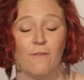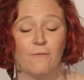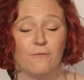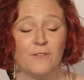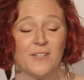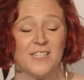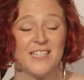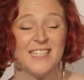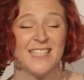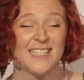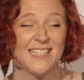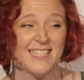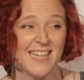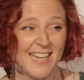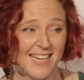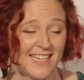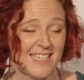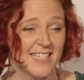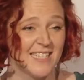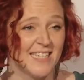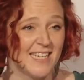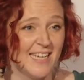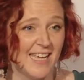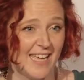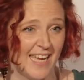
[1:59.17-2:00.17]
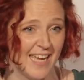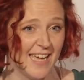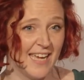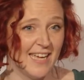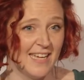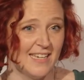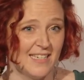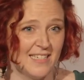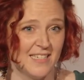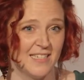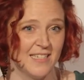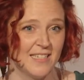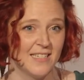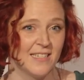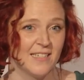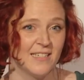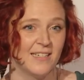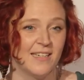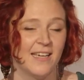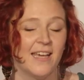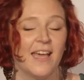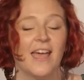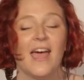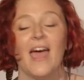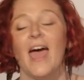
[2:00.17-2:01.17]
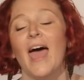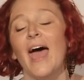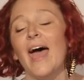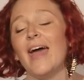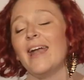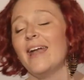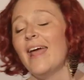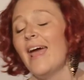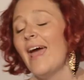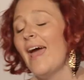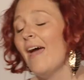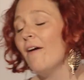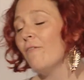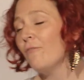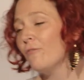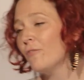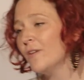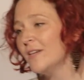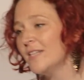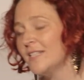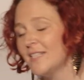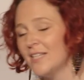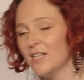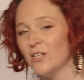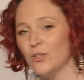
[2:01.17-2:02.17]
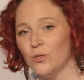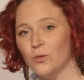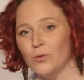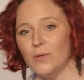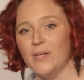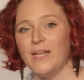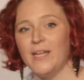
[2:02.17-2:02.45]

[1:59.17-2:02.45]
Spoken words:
for 6 years, and every single